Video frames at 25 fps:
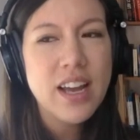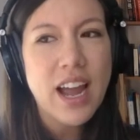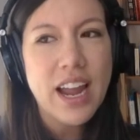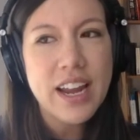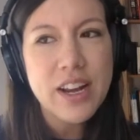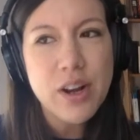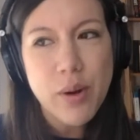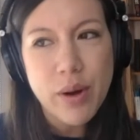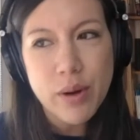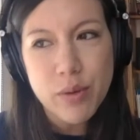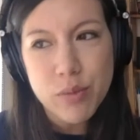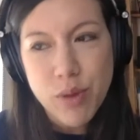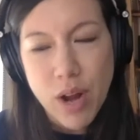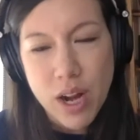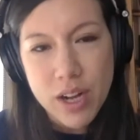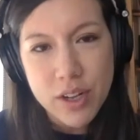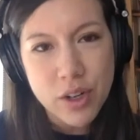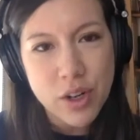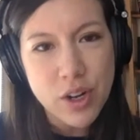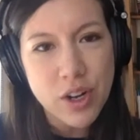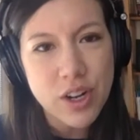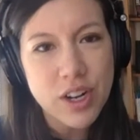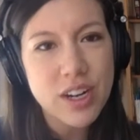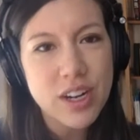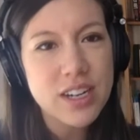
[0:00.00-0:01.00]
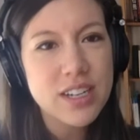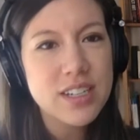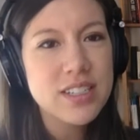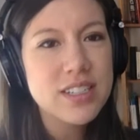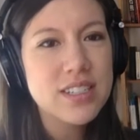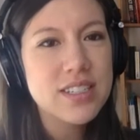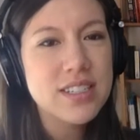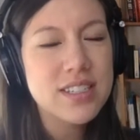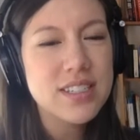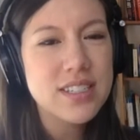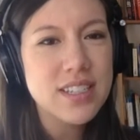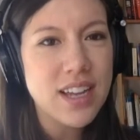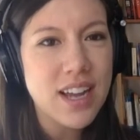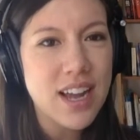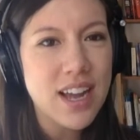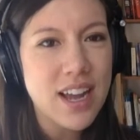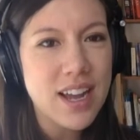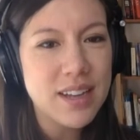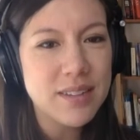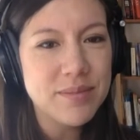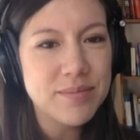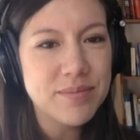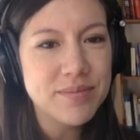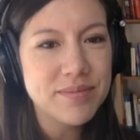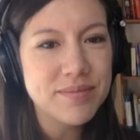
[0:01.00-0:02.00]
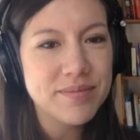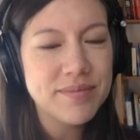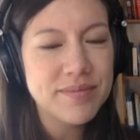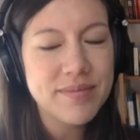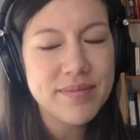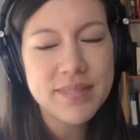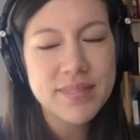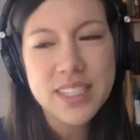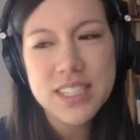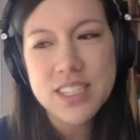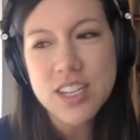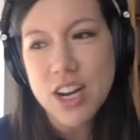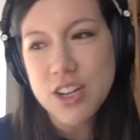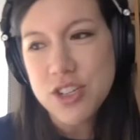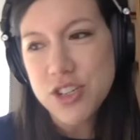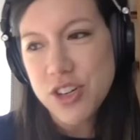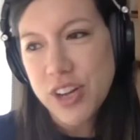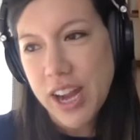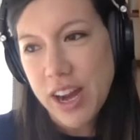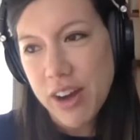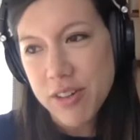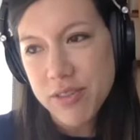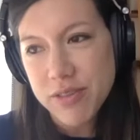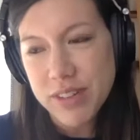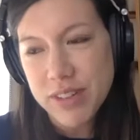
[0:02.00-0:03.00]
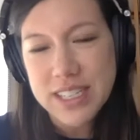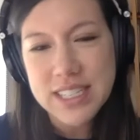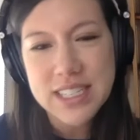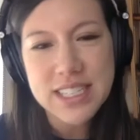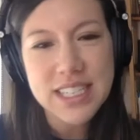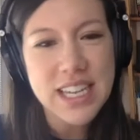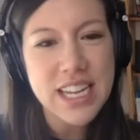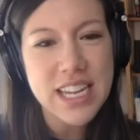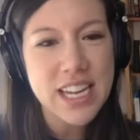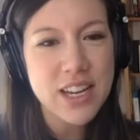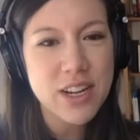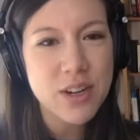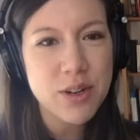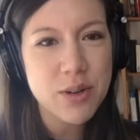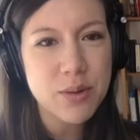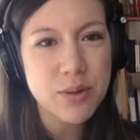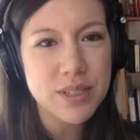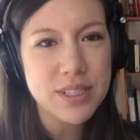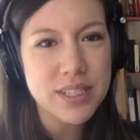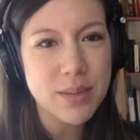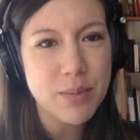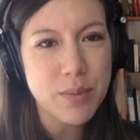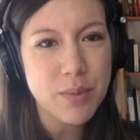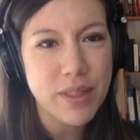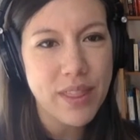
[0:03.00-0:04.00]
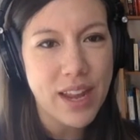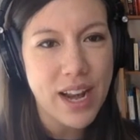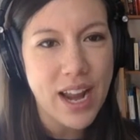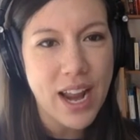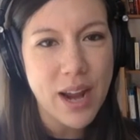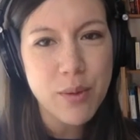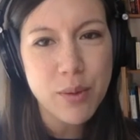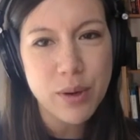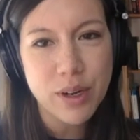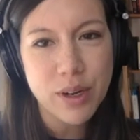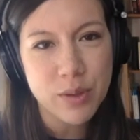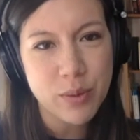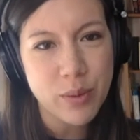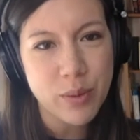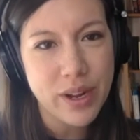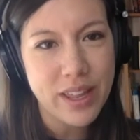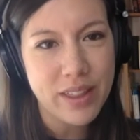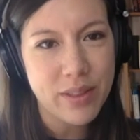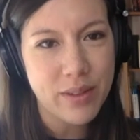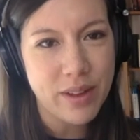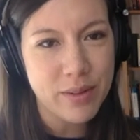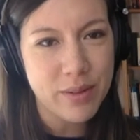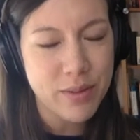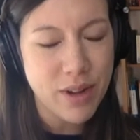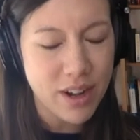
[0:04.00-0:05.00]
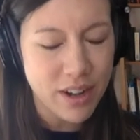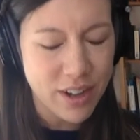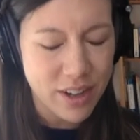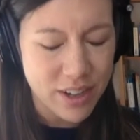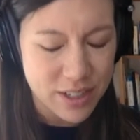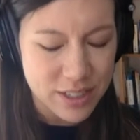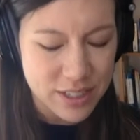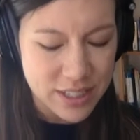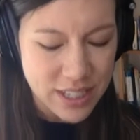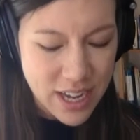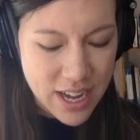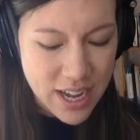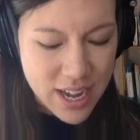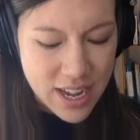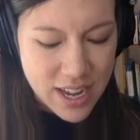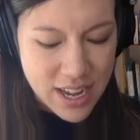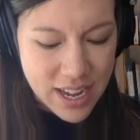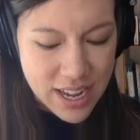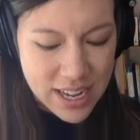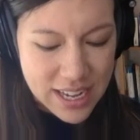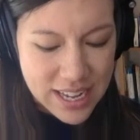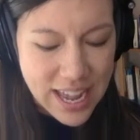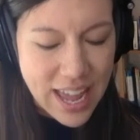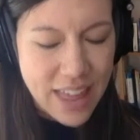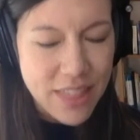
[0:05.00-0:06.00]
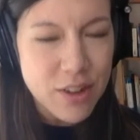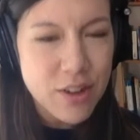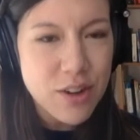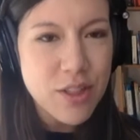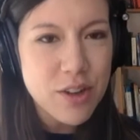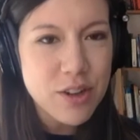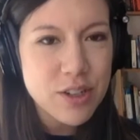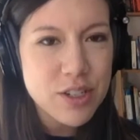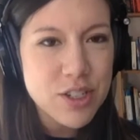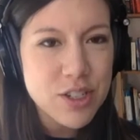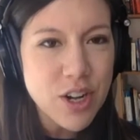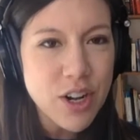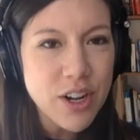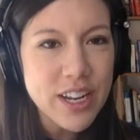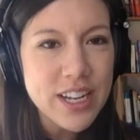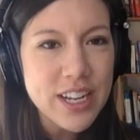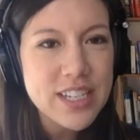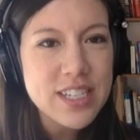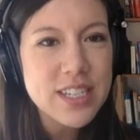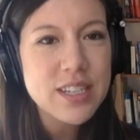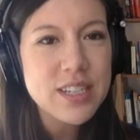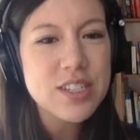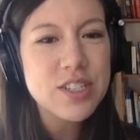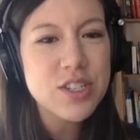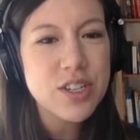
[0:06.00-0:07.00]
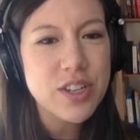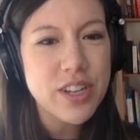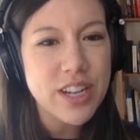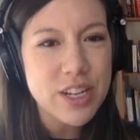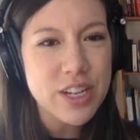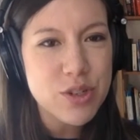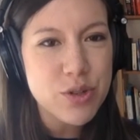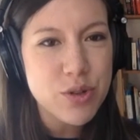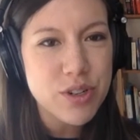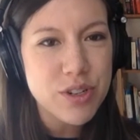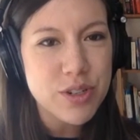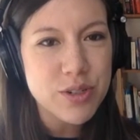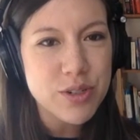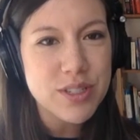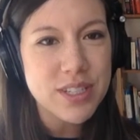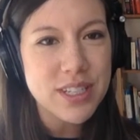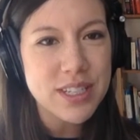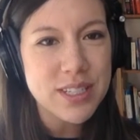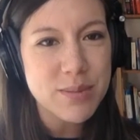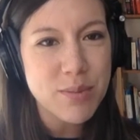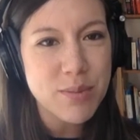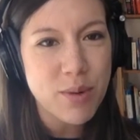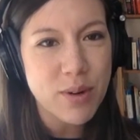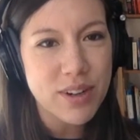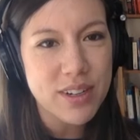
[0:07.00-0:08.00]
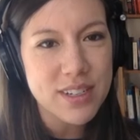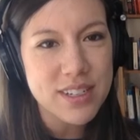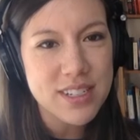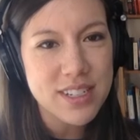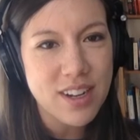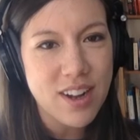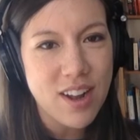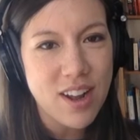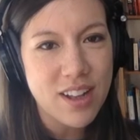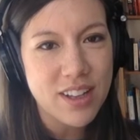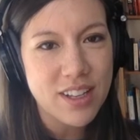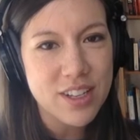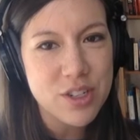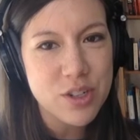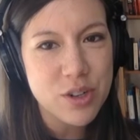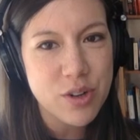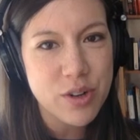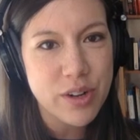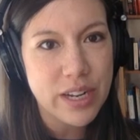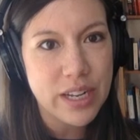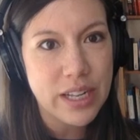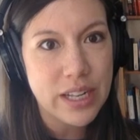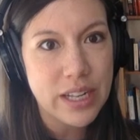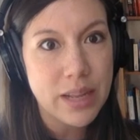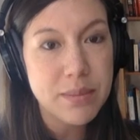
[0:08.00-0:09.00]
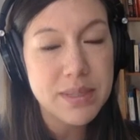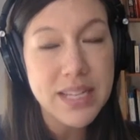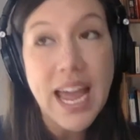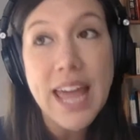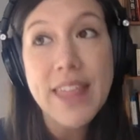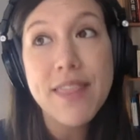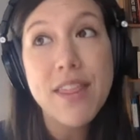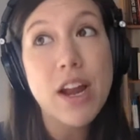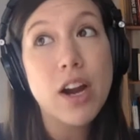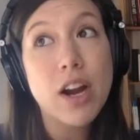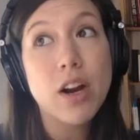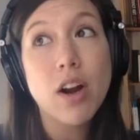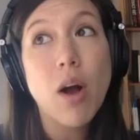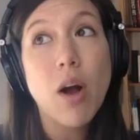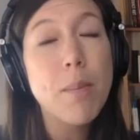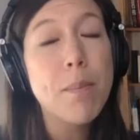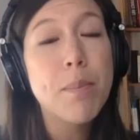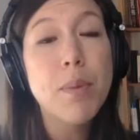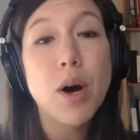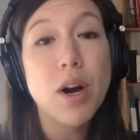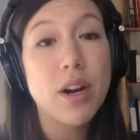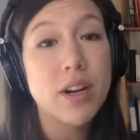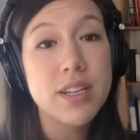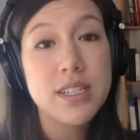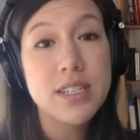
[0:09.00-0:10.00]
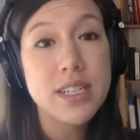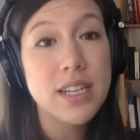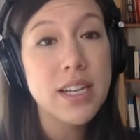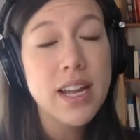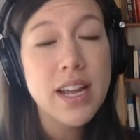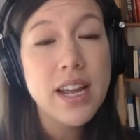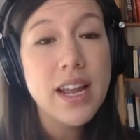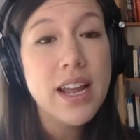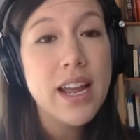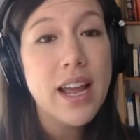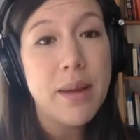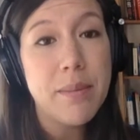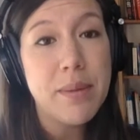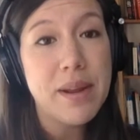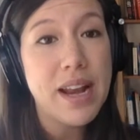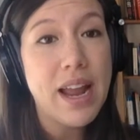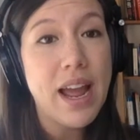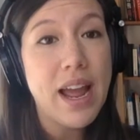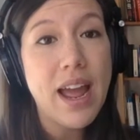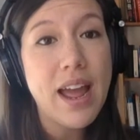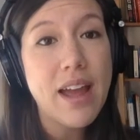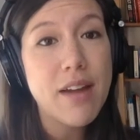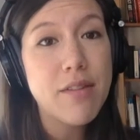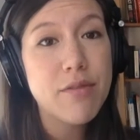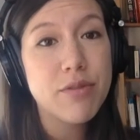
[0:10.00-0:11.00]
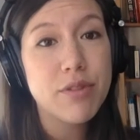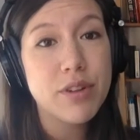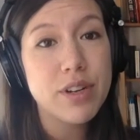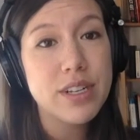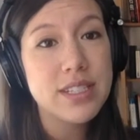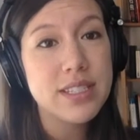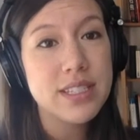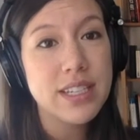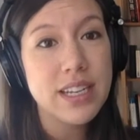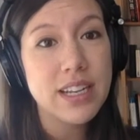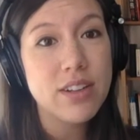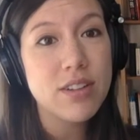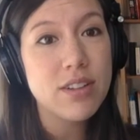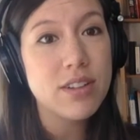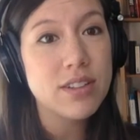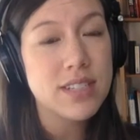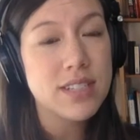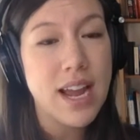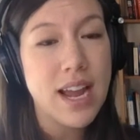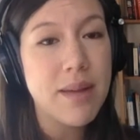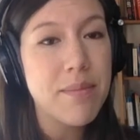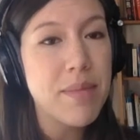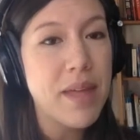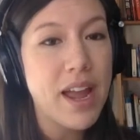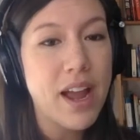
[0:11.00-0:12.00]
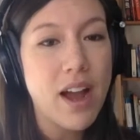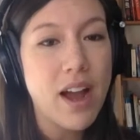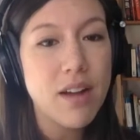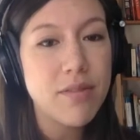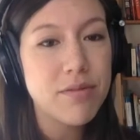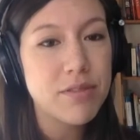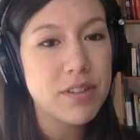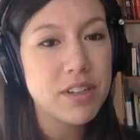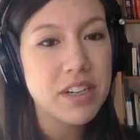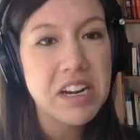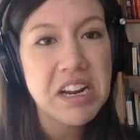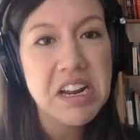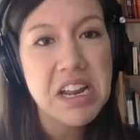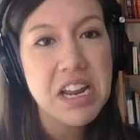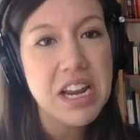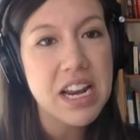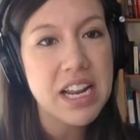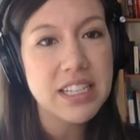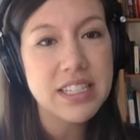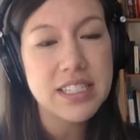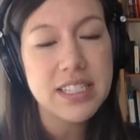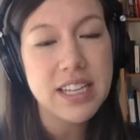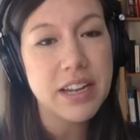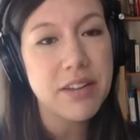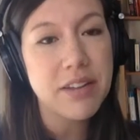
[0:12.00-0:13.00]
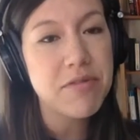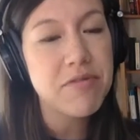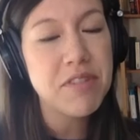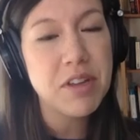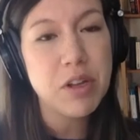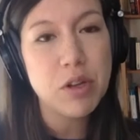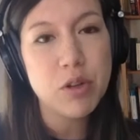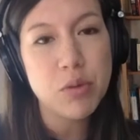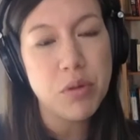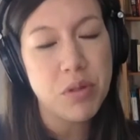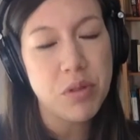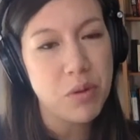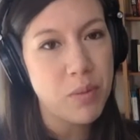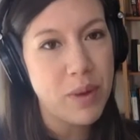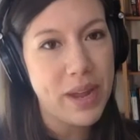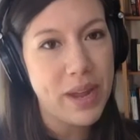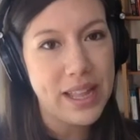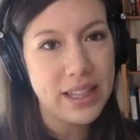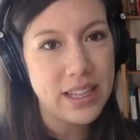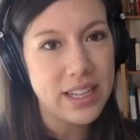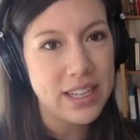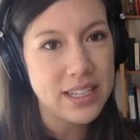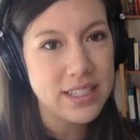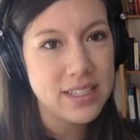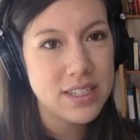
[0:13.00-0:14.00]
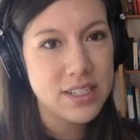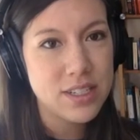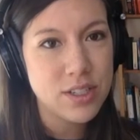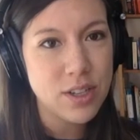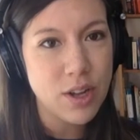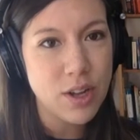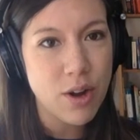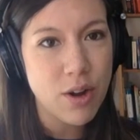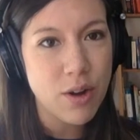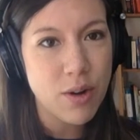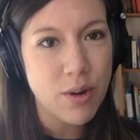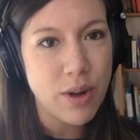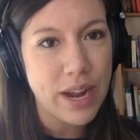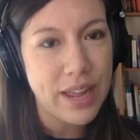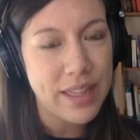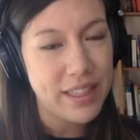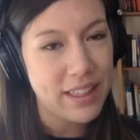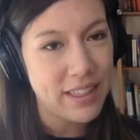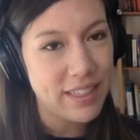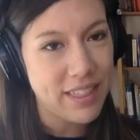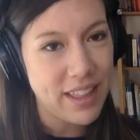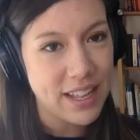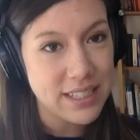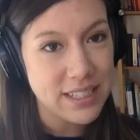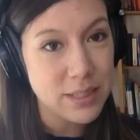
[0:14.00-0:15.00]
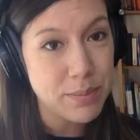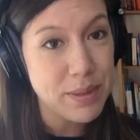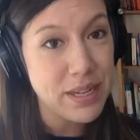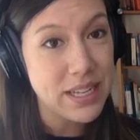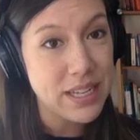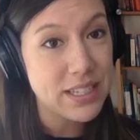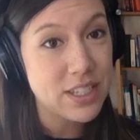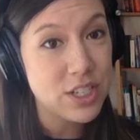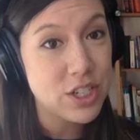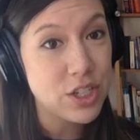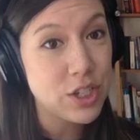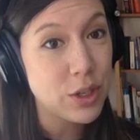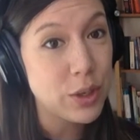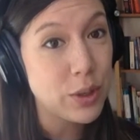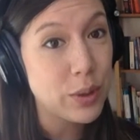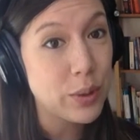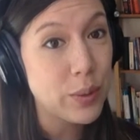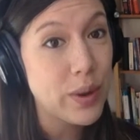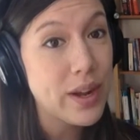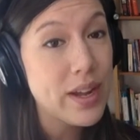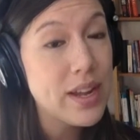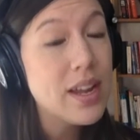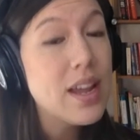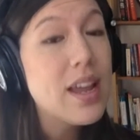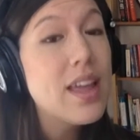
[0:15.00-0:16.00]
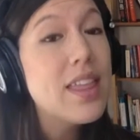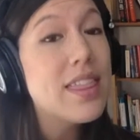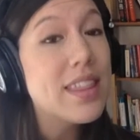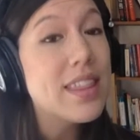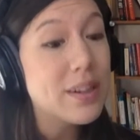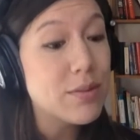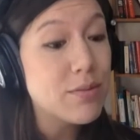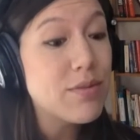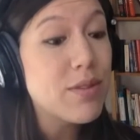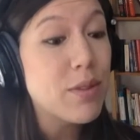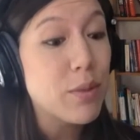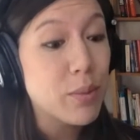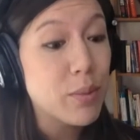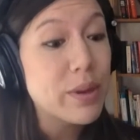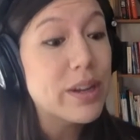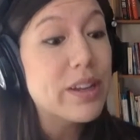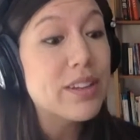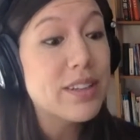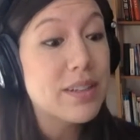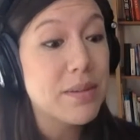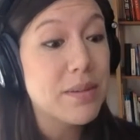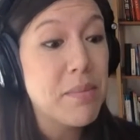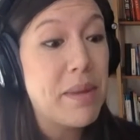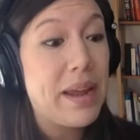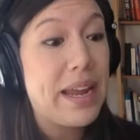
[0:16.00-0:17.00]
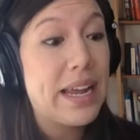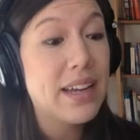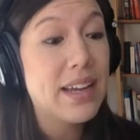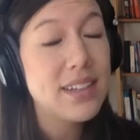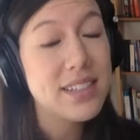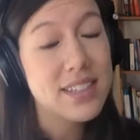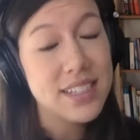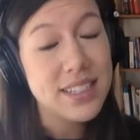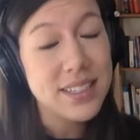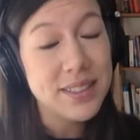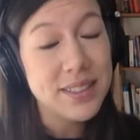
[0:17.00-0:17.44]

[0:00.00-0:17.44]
i know at rutgers um, dr karen rigskeen who is someone that i worked with at rutgers yeah they're, they're starting to, to introduce this more into college curriculums and they're booked I mean, every yeah. single time they offer it, it's like filled with a wait list. So I yeah. think that speaks to the, the real demand.